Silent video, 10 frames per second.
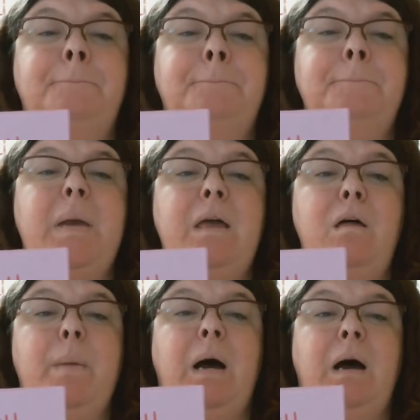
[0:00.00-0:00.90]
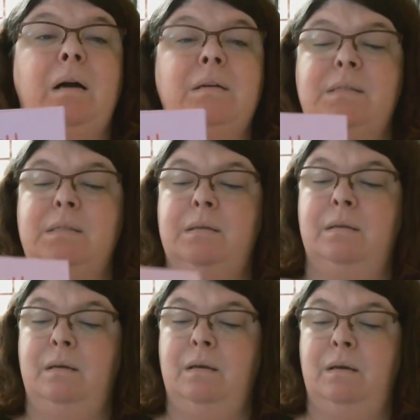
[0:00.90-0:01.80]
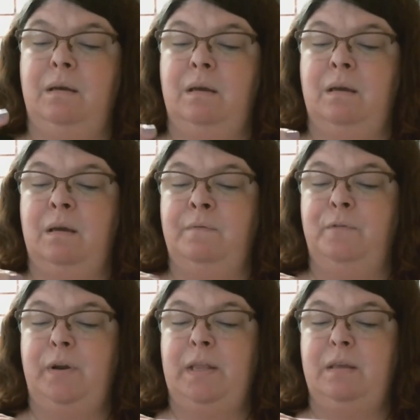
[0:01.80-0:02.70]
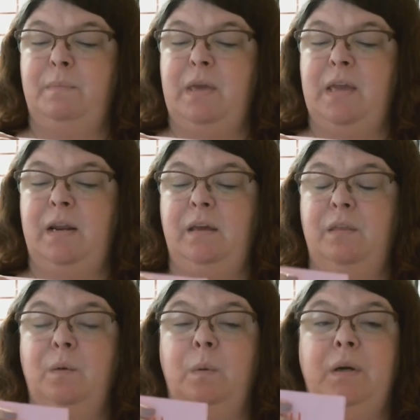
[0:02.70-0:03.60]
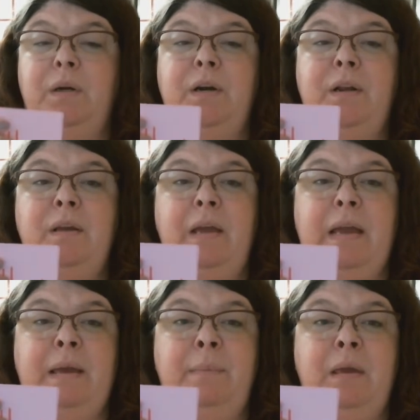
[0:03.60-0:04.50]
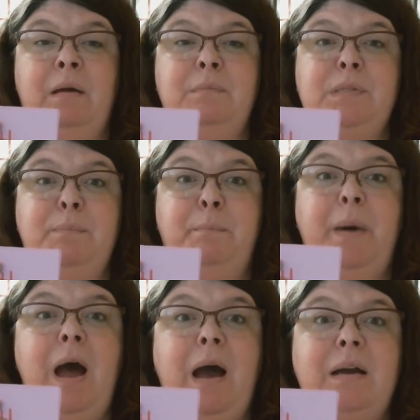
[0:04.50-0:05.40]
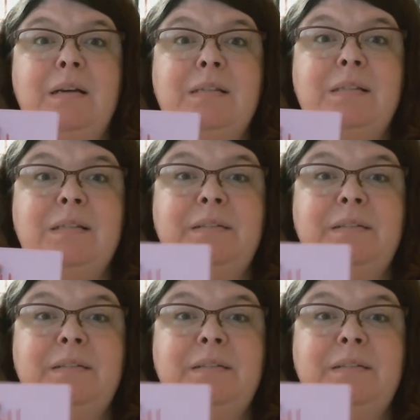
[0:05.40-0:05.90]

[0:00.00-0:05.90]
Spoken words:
Mailbox. Forget the beginning of the word, it becomes box.